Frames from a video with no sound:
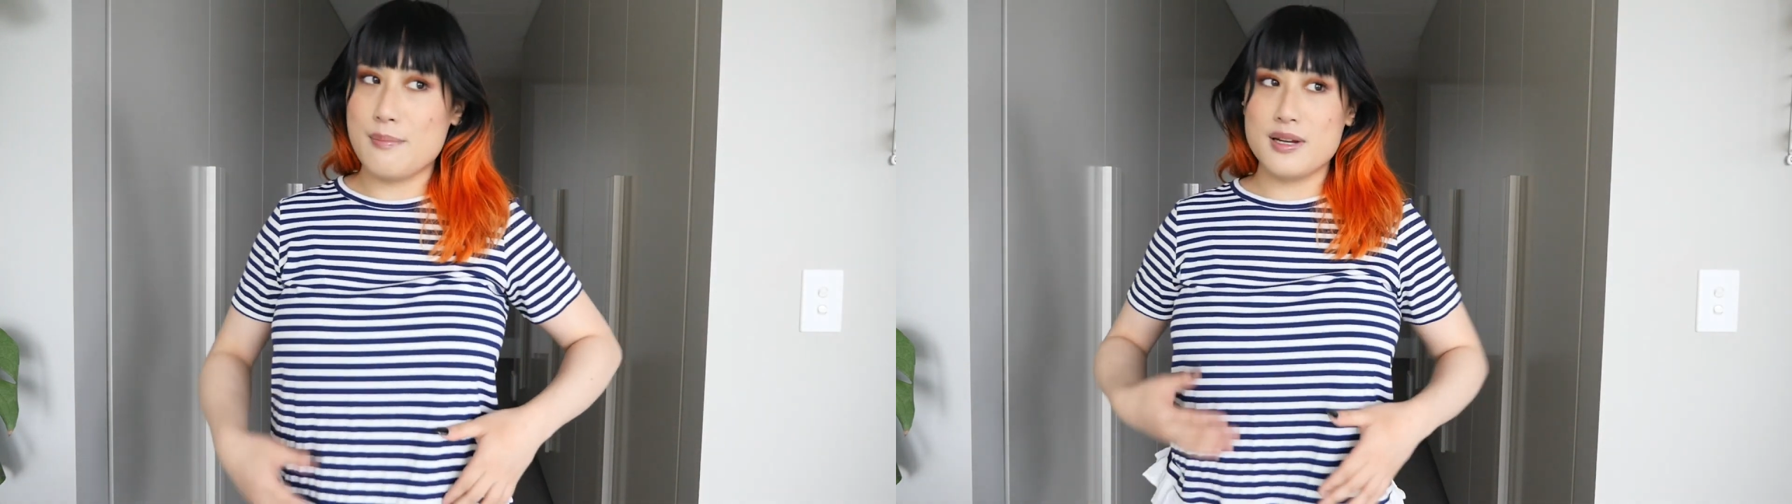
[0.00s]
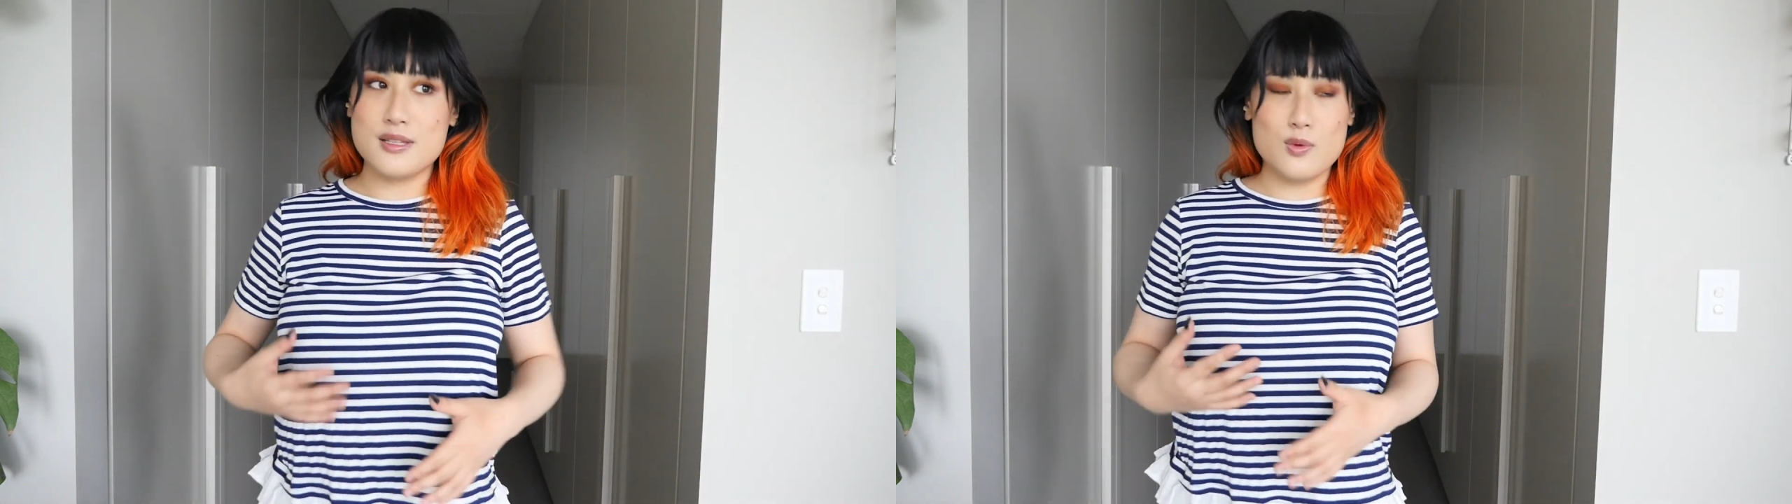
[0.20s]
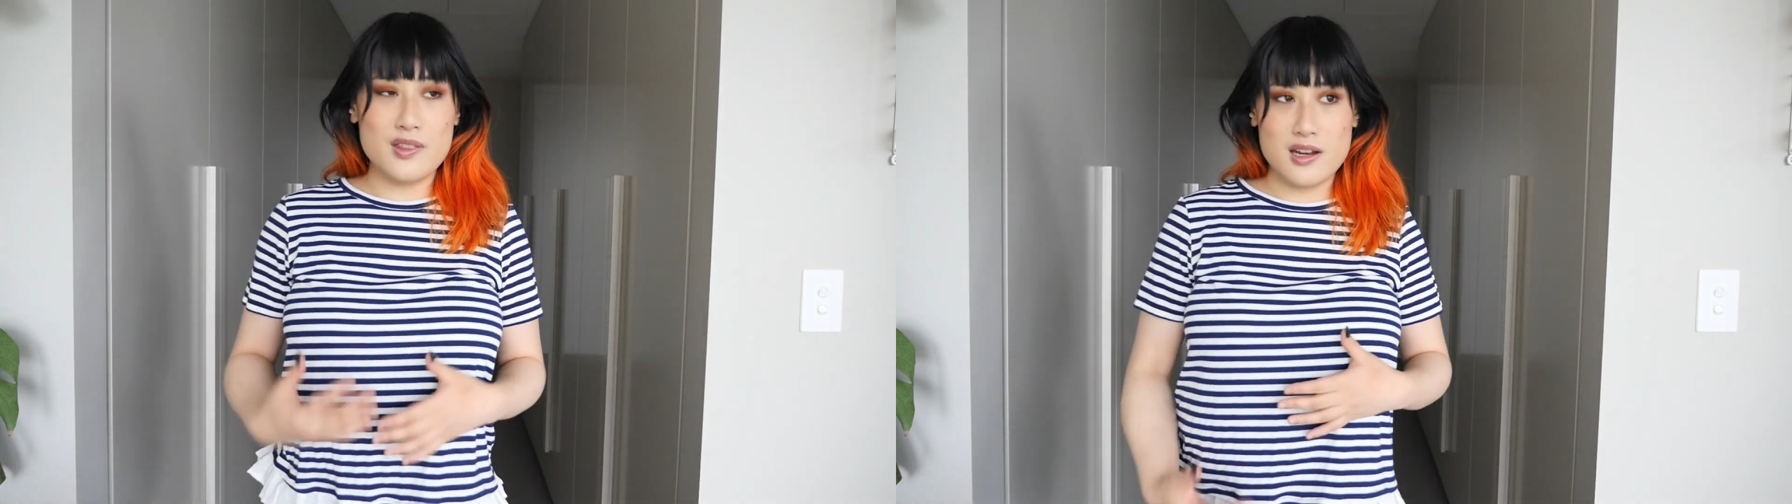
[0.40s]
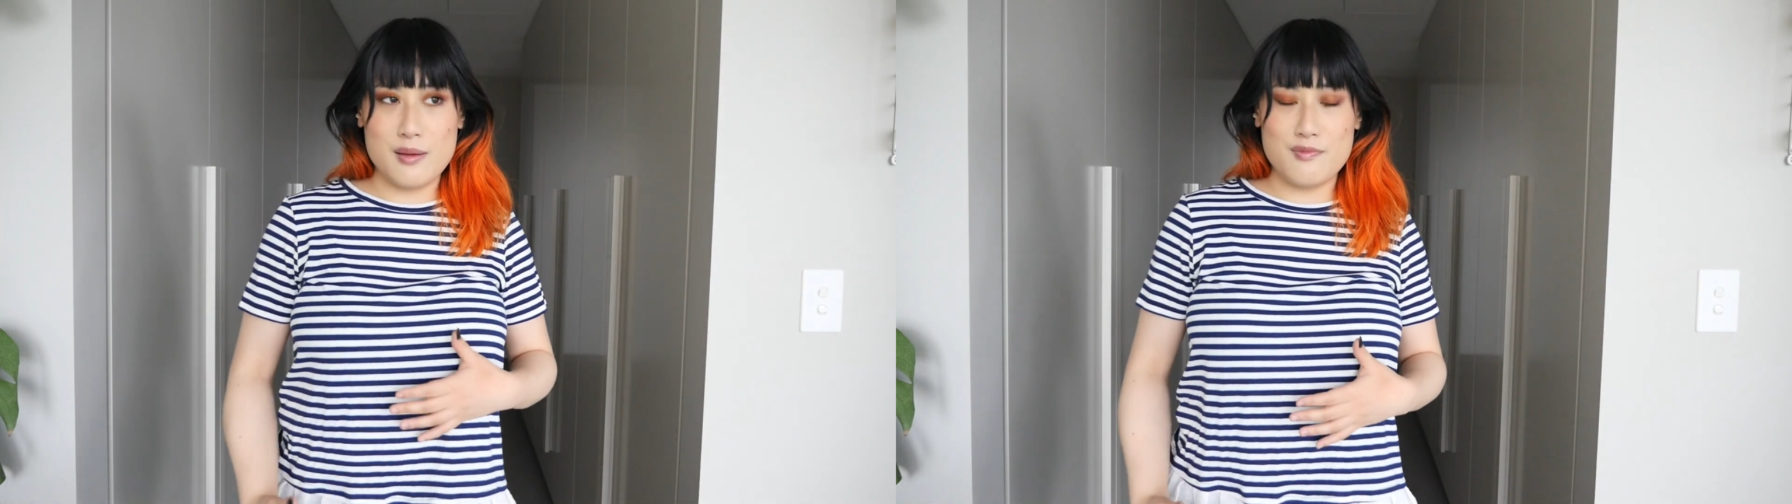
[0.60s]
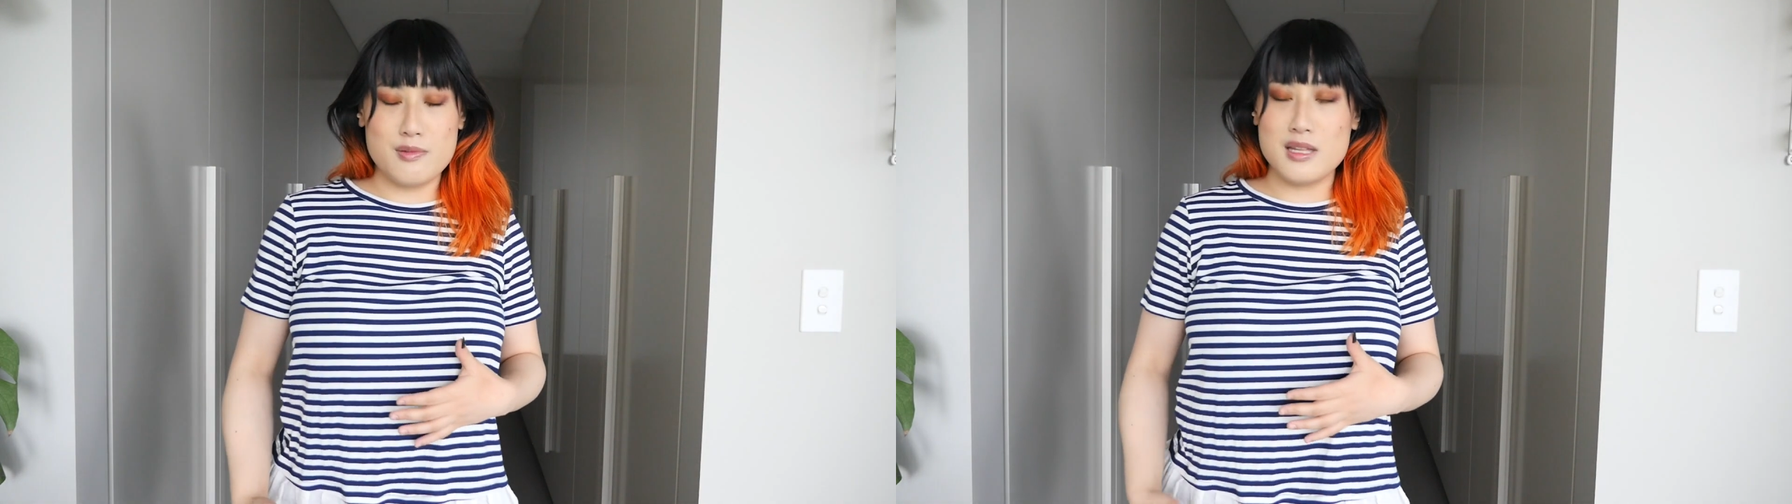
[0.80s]
but it's one that
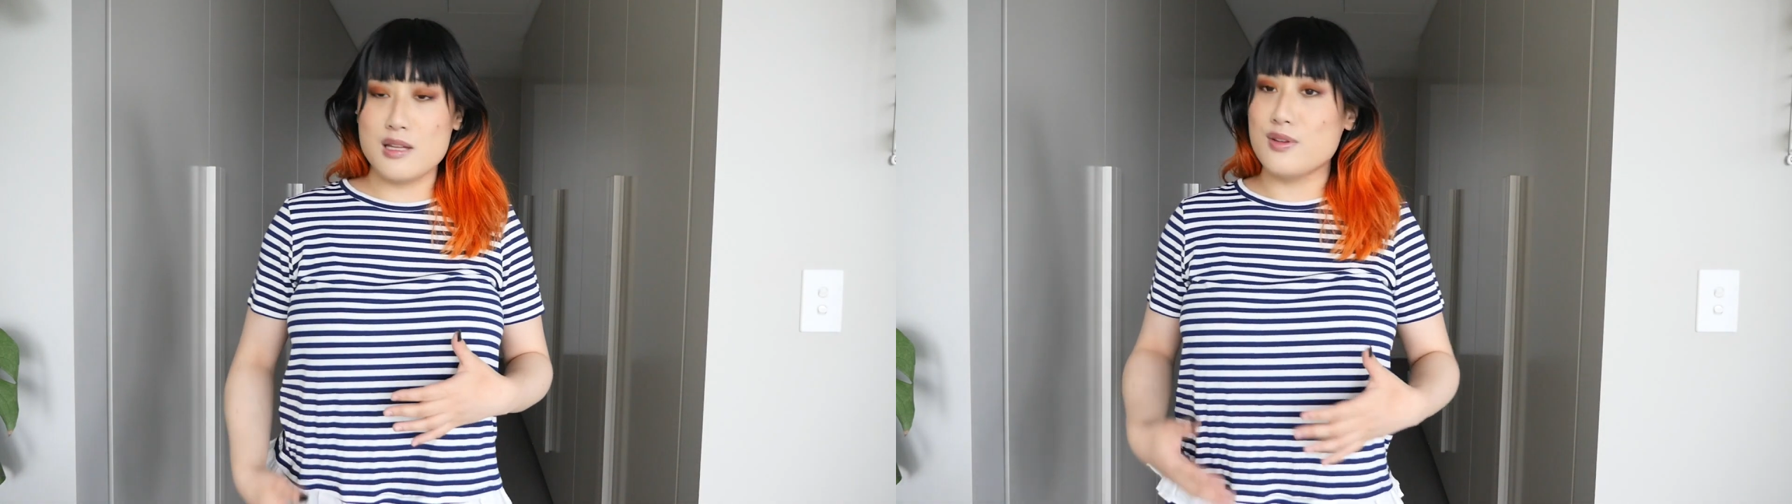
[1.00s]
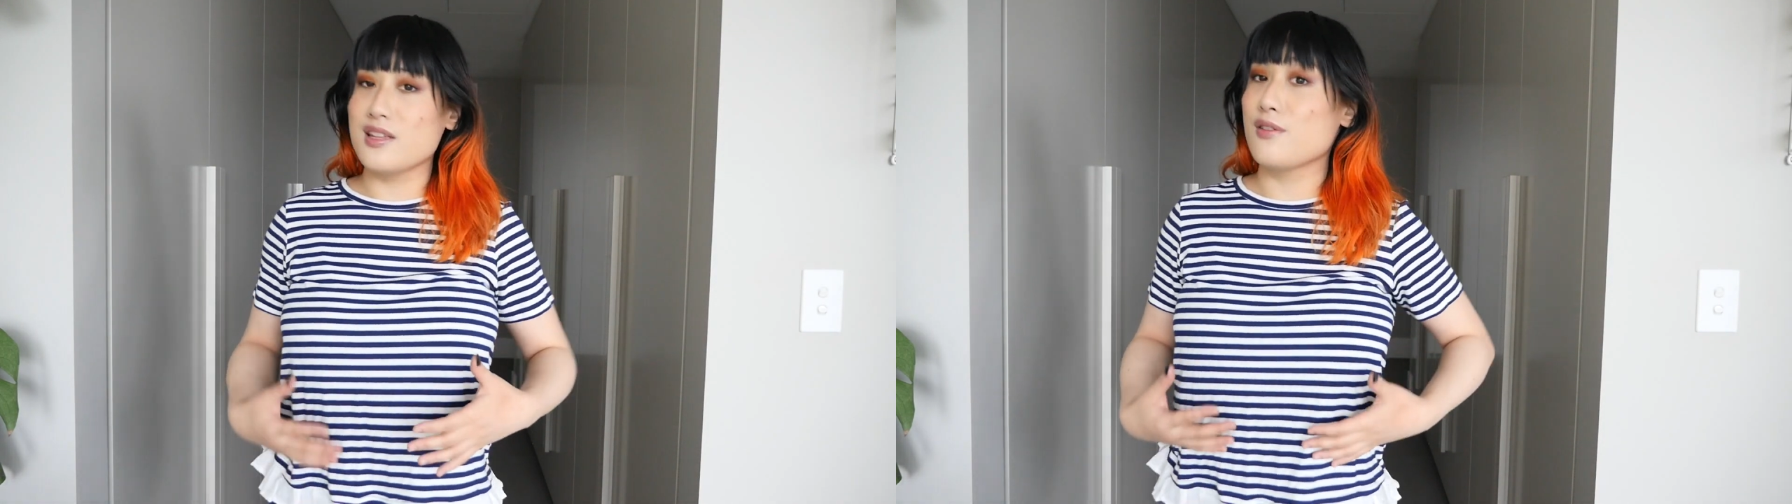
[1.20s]
I'm familiar with and